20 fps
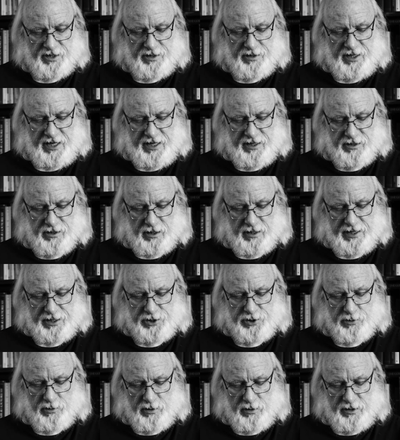The
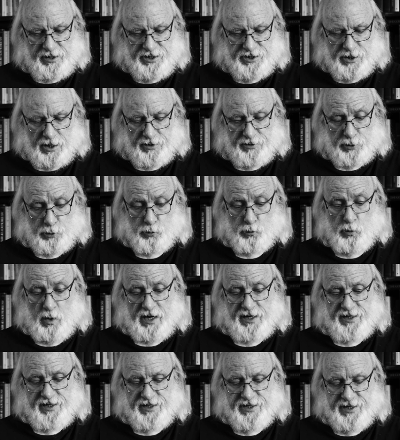intellectual is on the
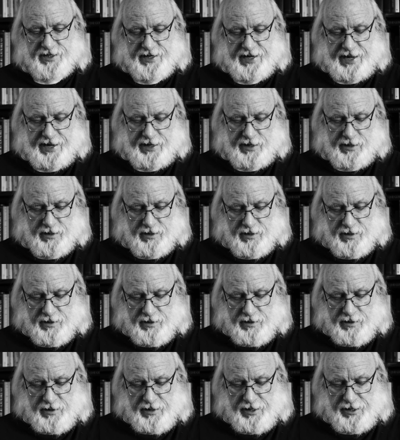run today
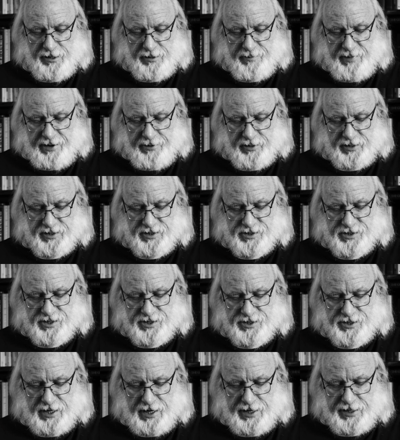in American
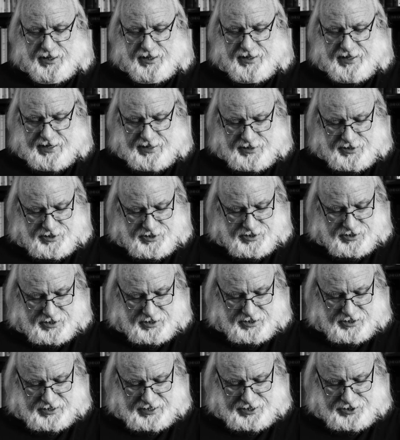society. That
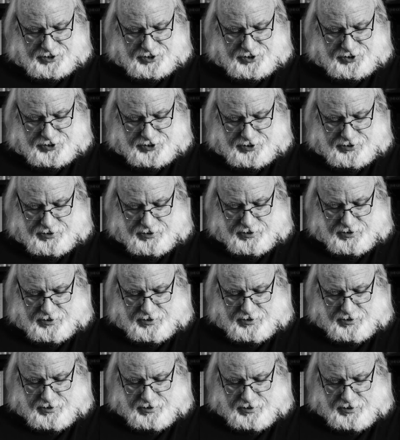is Schlesinger
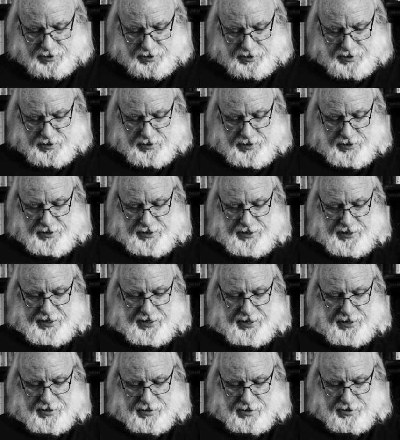
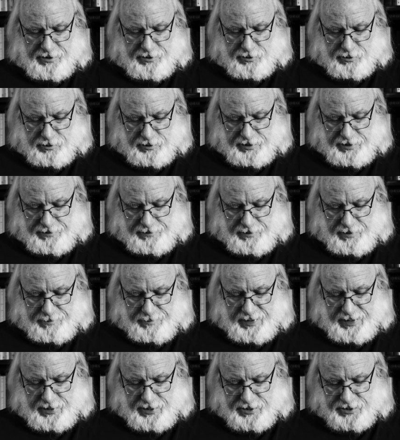in an article in the
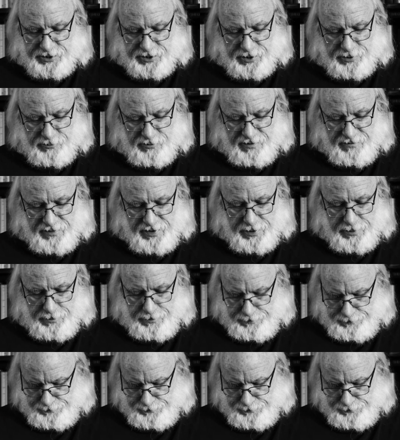Partisan Review.